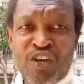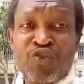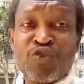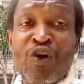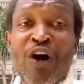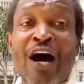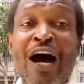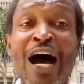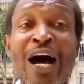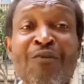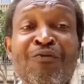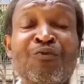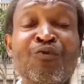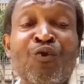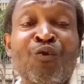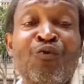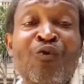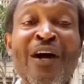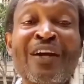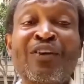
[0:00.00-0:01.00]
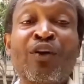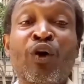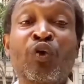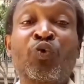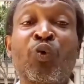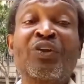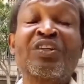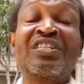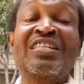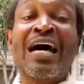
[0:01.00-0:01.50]
You have to find out
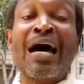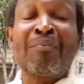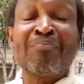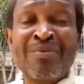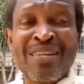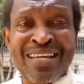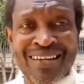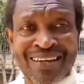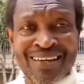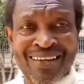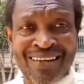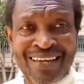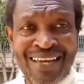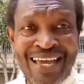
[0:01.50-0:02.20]
what is happening.